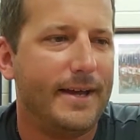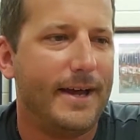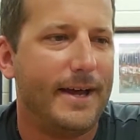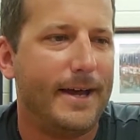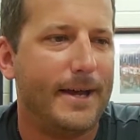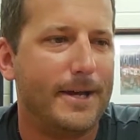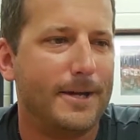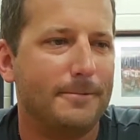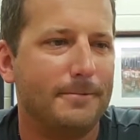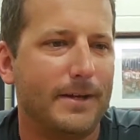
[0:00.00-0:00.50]

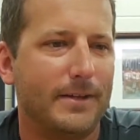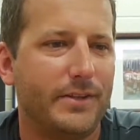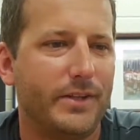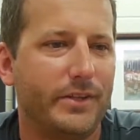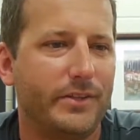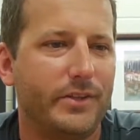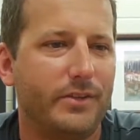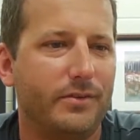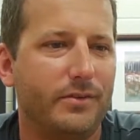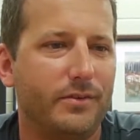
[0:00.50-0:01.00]
I
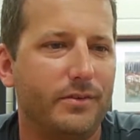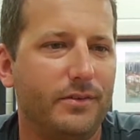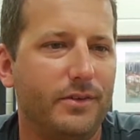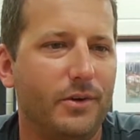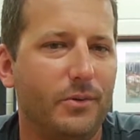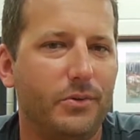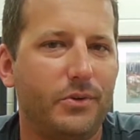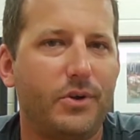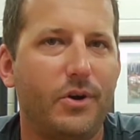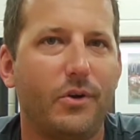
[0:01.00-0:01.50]
think
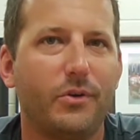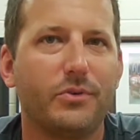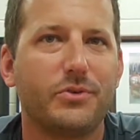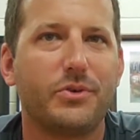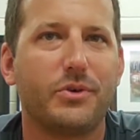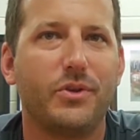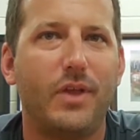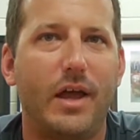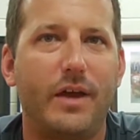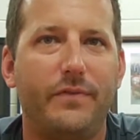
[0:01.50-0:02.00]
the Cardinals
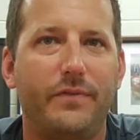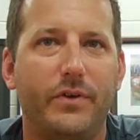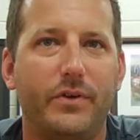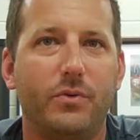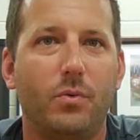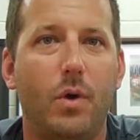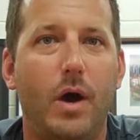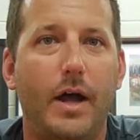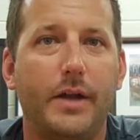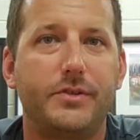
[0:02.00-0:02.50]
are a lot of fun
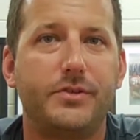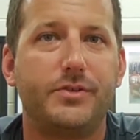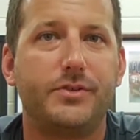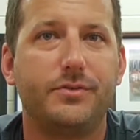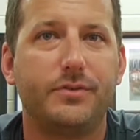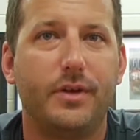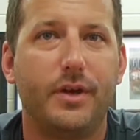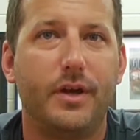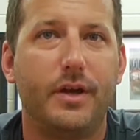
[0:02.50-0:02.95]
to watch.